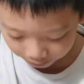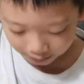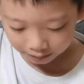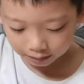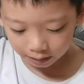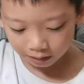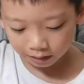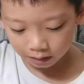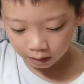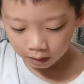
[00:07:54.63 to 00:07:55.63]

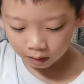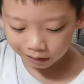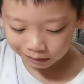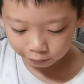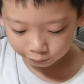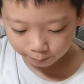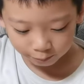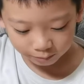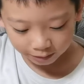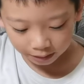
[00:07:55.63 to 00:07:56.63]
The strip
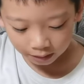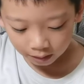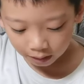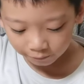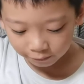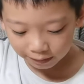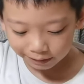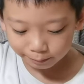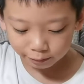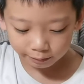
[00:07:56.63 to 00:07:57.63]
of
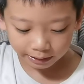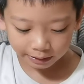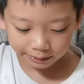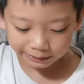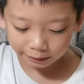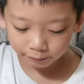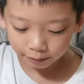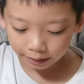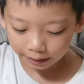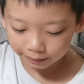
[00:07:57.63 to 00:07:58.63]
grass between the
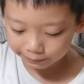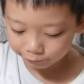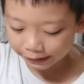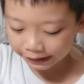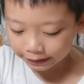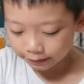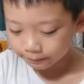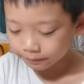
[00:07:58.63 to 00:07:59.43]
sidewalk and the street.